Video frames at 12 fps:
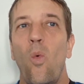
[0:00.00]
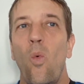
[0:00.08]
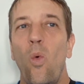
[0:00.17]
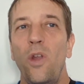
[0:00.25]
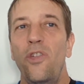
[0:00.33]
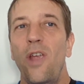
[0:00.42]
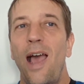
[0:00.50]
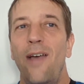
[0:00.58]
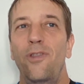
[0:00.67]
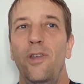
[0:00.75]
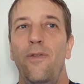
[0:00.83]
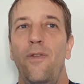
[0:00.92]
what you
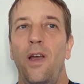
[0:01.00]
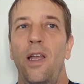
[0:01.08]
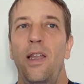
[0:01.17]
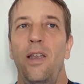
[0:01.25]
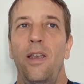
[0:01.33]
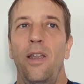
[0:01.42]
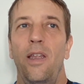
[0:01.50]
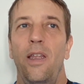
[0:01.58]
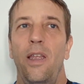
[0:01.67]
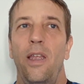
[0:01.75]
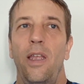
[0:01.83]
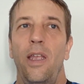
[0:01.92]
have to find
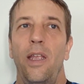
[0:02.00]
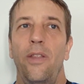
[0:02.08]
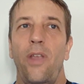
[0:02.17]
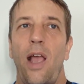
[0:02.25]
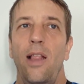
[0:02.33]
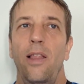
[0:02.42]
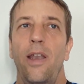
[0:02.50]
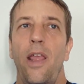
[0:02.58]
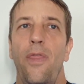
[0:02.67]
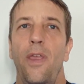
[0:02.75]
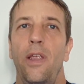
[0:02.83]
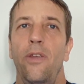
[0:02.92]
in Thailand, I
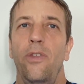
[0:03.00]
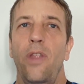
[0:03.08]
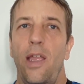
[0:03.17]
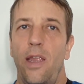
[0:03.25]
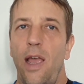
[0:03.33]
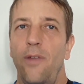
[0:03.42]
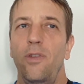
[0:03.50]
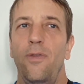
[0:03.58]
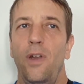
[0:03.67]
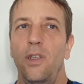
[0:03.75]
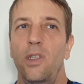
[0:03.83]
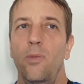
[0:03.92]
think, is that you have to
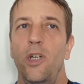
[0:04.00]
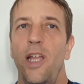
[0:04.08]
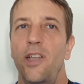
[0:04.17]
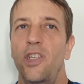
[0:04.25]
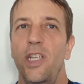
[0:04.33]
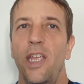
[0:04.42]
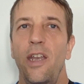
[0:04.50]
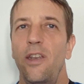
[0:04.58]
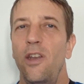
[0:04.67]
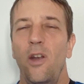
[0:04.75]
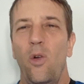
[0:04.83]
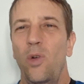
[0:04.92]
find someone educated.
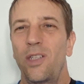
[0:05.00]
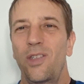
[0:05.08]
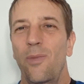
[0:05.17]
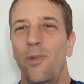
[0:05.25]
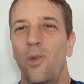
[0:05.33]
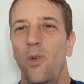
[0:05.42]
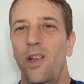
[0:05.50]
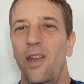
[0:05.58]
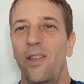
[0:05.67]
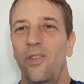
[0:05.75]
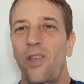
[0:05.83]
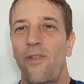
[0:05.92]
You don't want somebody working
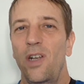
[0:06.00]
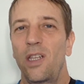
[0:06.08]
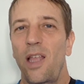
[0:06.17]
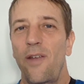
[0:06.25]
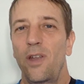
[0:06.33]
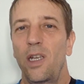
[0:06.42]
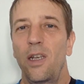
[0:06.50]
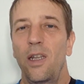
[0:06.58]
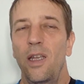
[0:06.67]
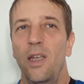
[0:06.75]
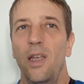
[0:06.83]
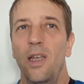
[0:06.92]
at 7-Eleven.
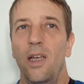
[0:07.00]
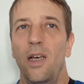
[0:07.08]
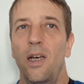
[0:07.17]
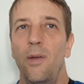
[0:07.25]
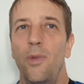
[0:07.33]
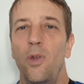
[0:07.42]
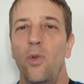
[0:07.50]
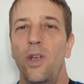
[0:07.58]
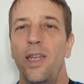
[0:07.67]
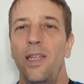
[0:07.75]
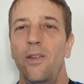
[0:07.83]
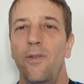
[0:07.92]
You would
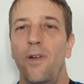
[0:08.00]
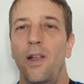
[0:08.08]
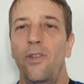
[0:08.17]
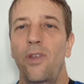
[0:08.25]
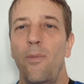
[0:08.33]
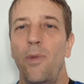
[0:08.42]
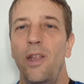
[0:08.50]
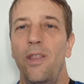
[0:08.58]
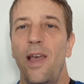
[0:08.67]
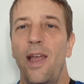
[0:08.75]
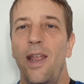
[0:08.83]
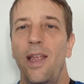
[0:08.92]
need to find somebody
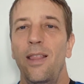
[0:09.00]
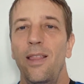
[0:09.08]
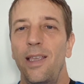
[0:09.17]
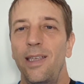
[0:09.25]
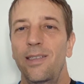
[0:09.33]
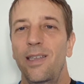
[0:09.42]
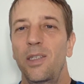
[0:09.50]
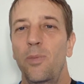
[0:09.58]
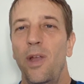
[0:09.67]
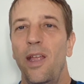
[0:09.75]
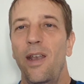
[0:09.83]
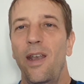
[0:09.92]
that at least has
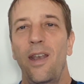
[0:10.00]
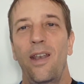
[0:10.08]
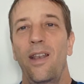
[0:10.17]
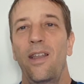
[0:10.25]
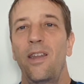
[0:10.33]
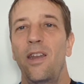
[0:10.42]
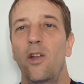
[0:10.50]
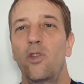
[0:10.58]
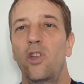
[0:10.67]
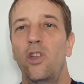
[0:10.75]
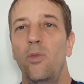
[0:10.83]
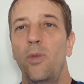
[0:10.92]
been, you know,
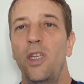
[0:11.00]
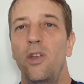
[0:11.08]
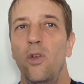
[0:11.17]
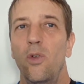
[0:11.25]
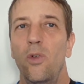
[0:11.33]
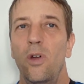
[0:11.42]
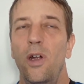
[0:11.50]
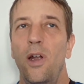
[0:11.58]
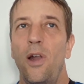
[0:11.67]
to UBU.